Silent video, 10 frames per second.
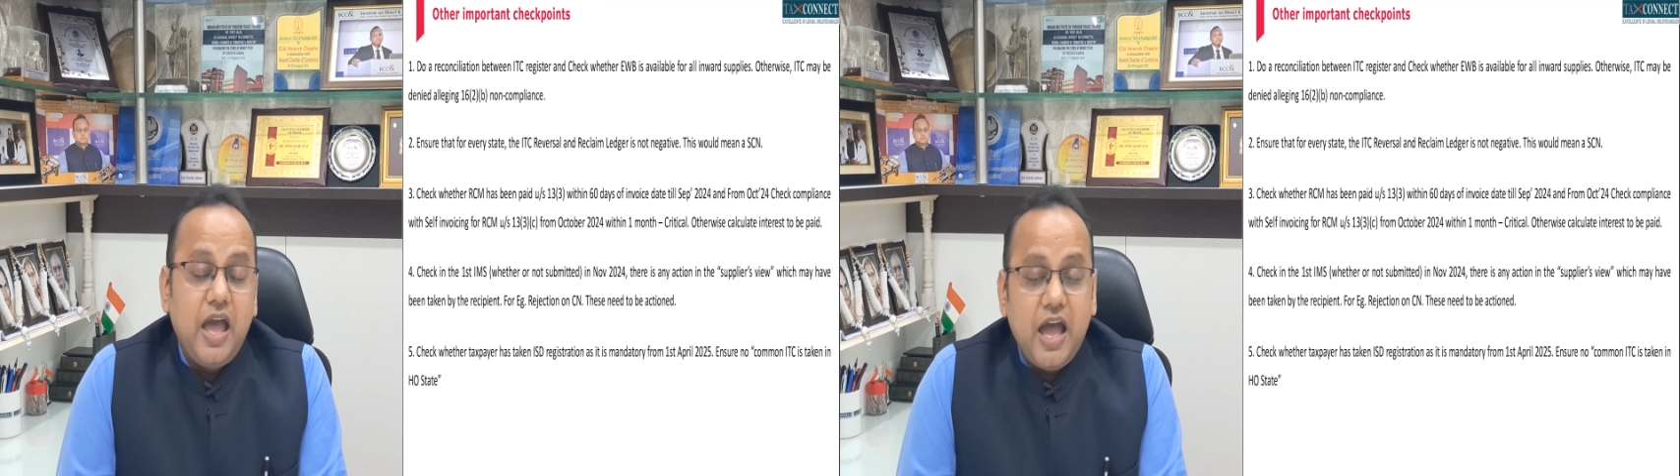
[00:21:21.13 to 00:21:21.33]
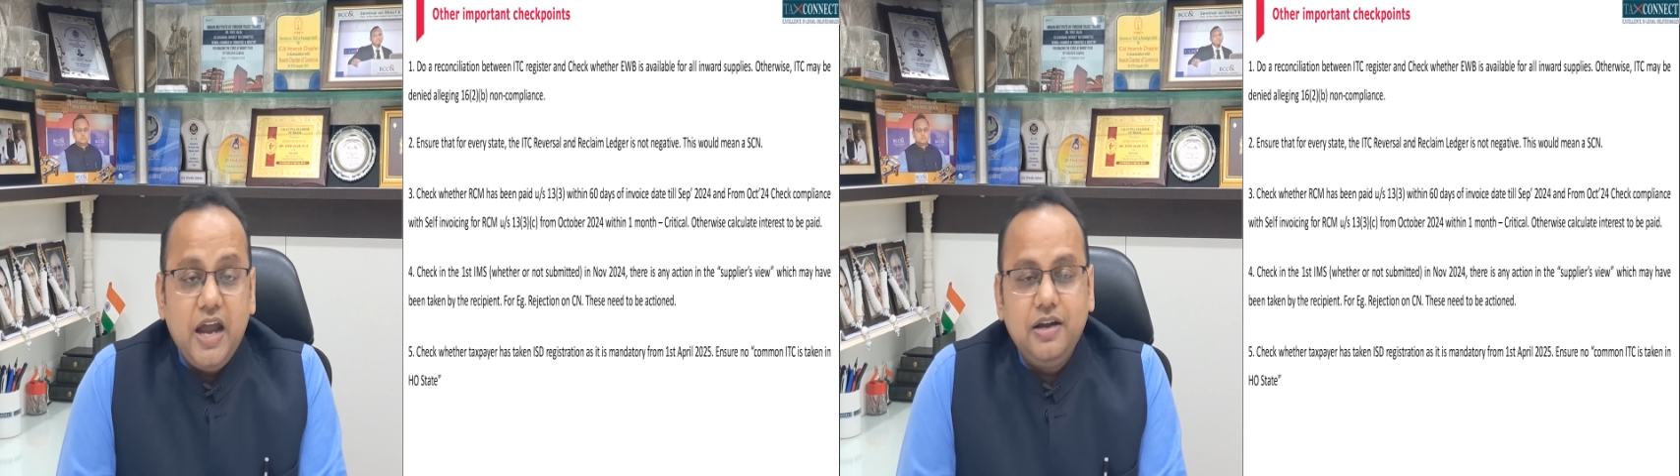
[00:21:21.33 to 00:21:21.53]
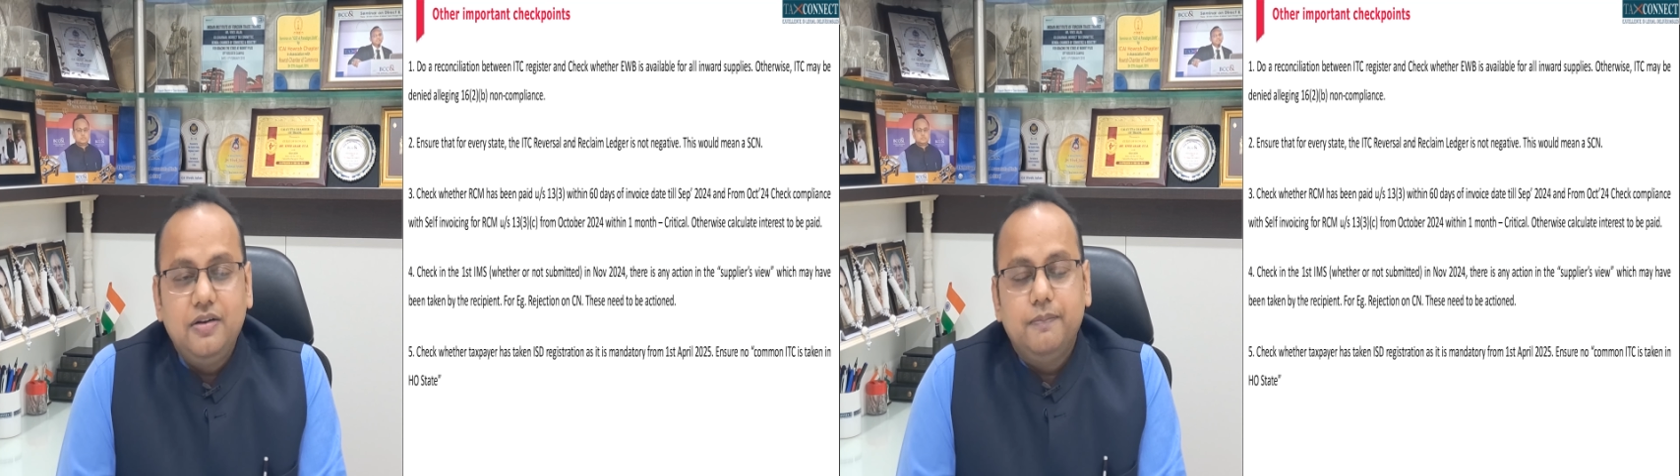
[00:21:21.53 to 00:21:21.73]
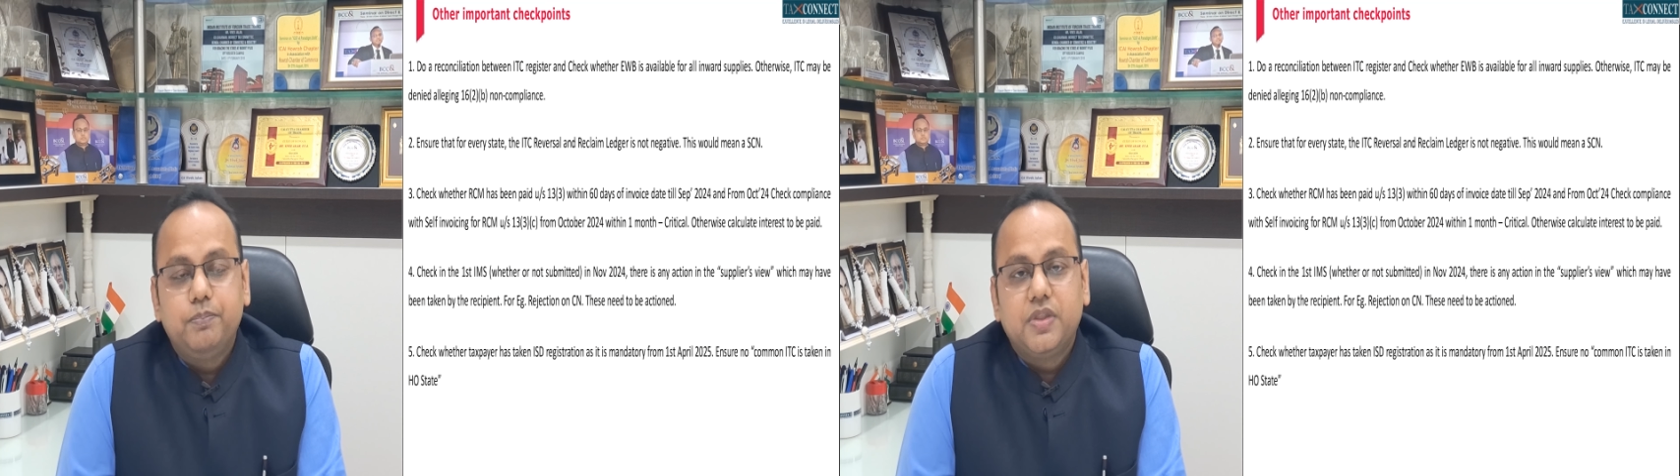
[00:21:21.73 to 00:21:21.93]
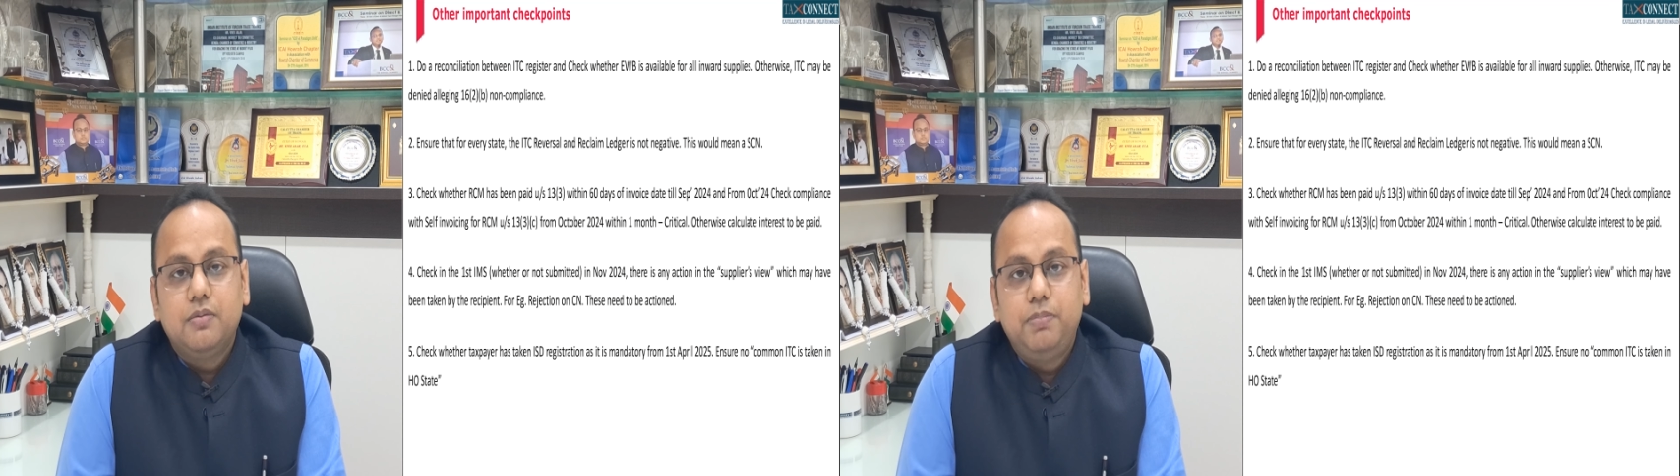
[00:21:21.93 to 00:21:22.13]
and
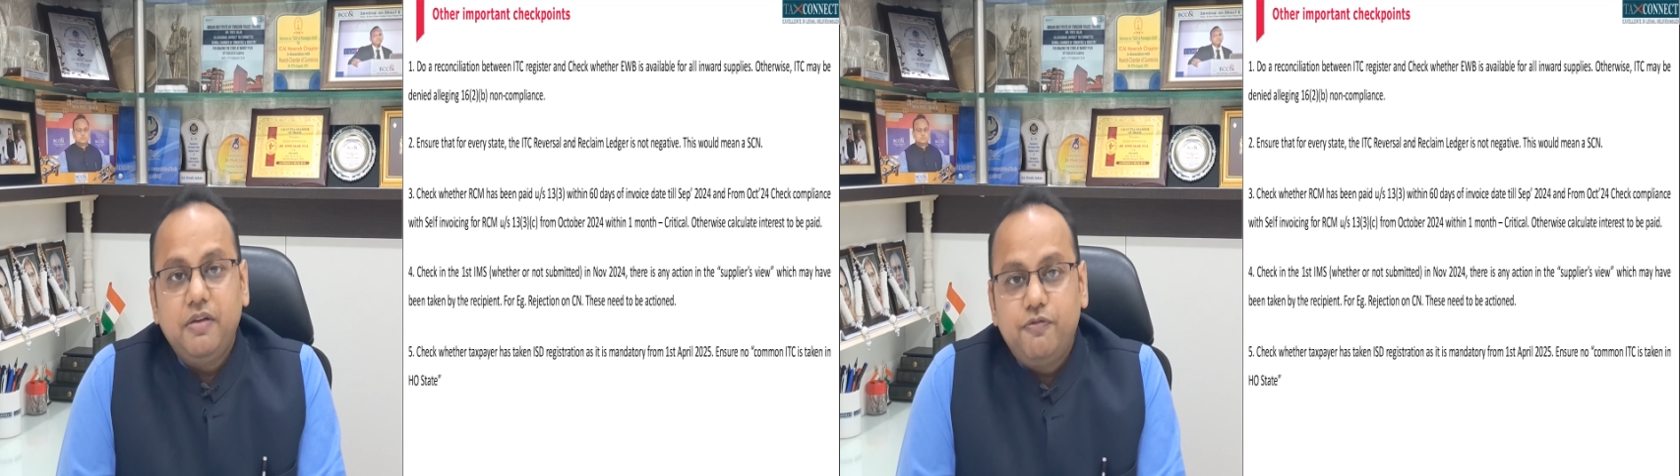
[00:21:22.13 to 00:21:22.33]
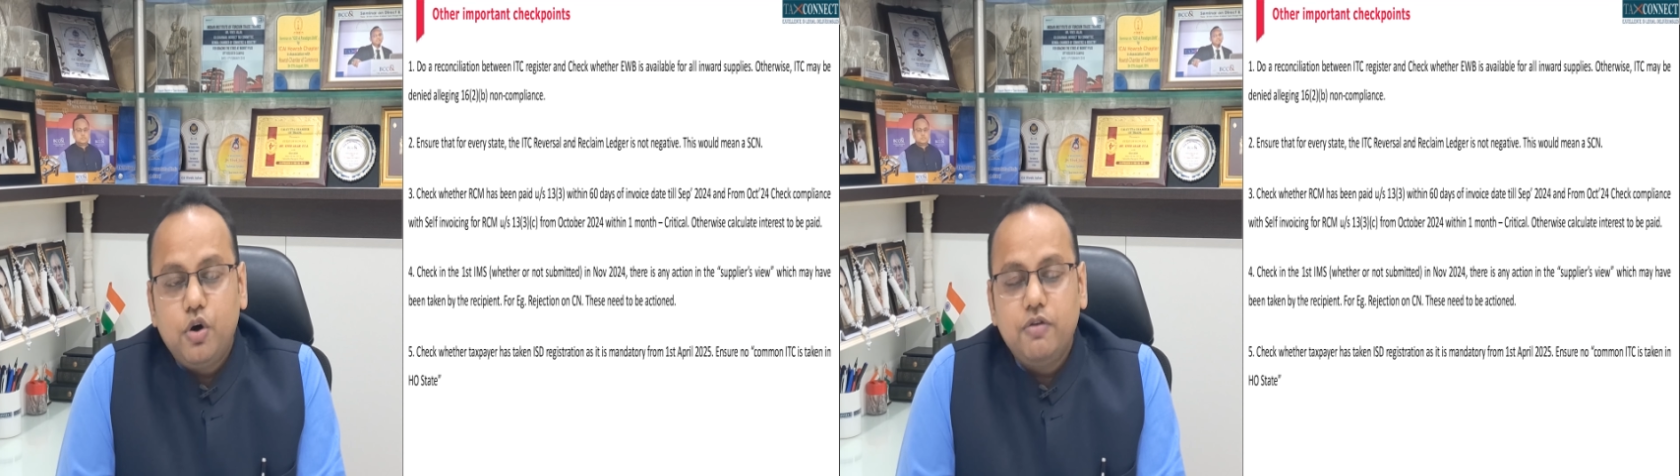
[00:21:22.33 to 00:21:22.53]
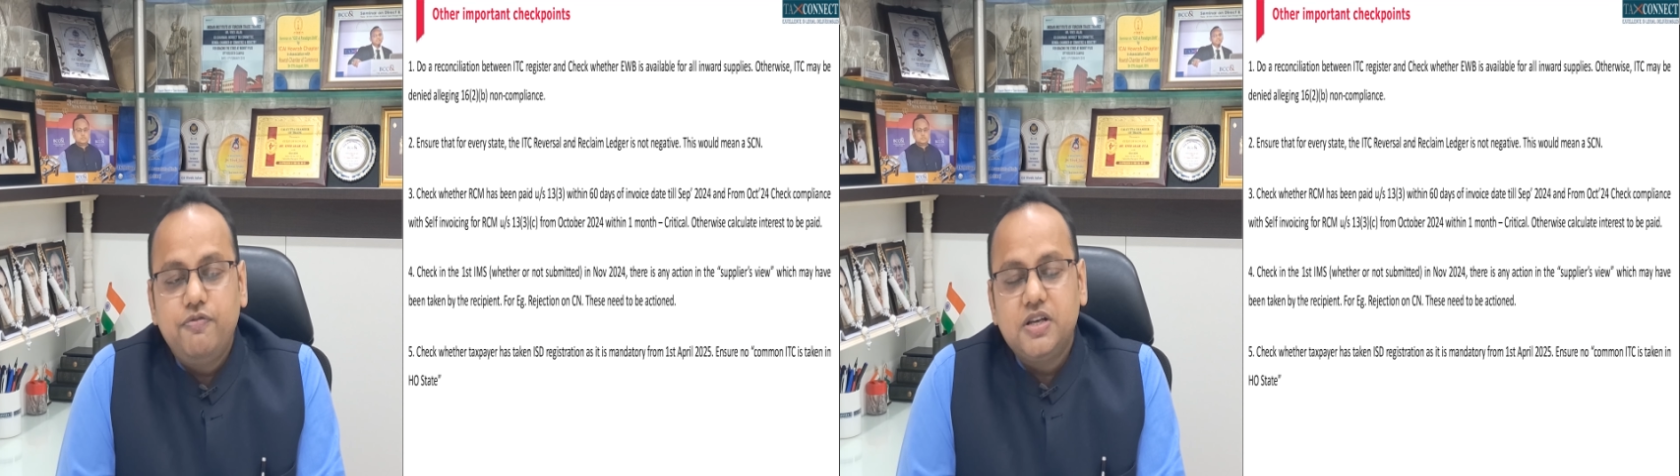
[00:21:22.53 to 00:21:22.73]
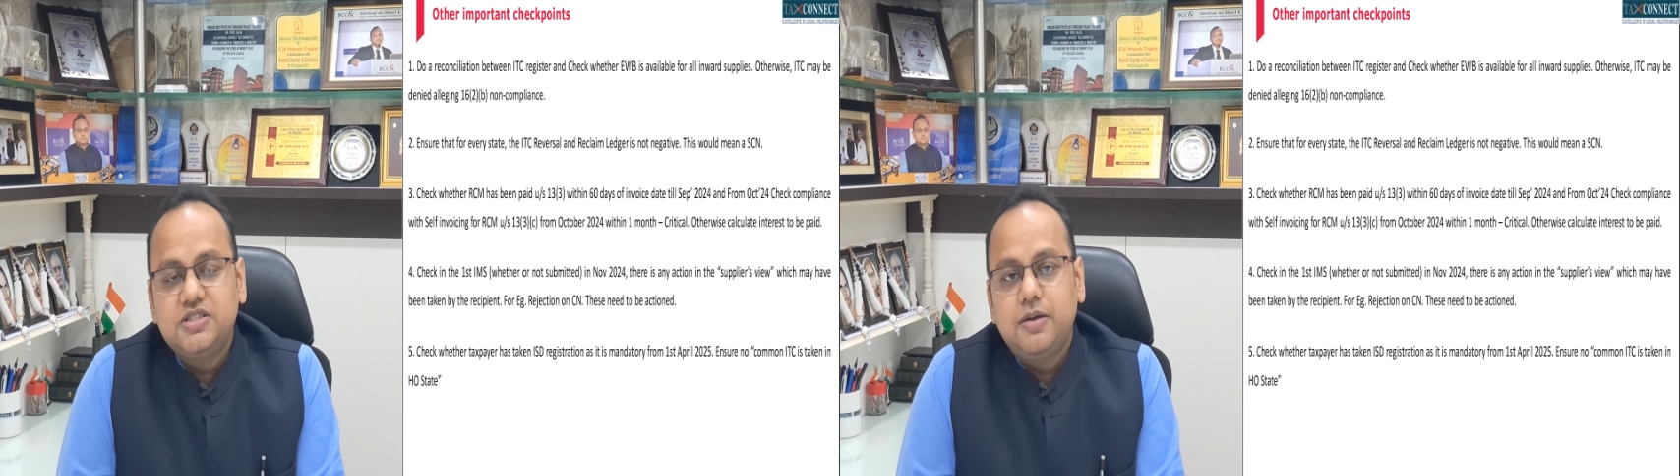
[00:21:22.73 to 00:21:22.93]
before 1st